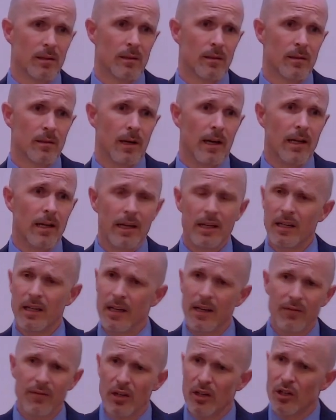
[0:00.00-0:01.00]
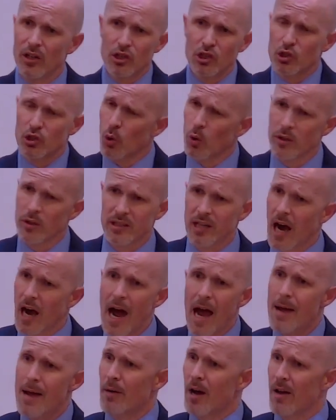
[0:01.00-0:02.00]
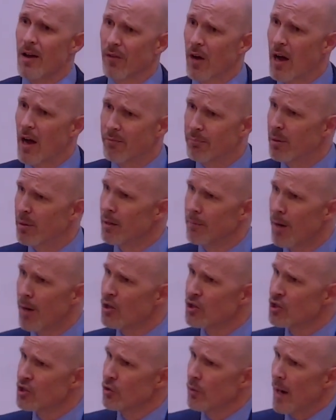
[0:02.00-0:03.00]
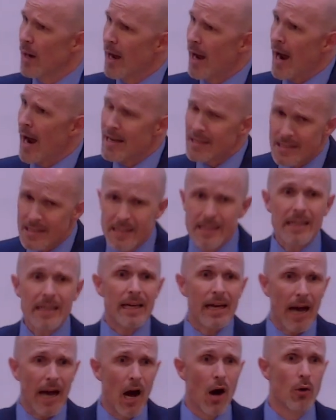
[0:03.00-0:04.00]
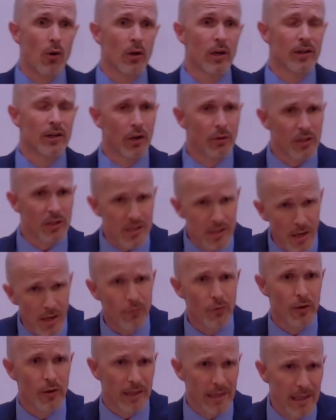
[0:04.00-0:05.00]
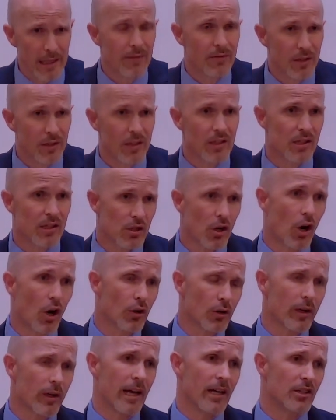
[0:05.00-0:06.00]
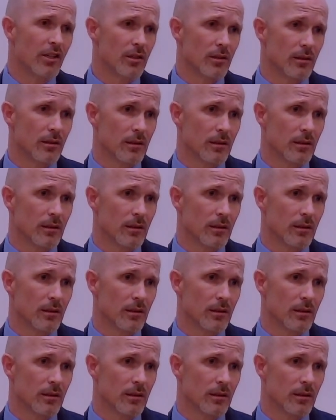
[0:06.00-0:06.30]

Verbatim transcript: And in, even in the short time I've, I've been amongst you, I, I see how there is suffering even in this congregation.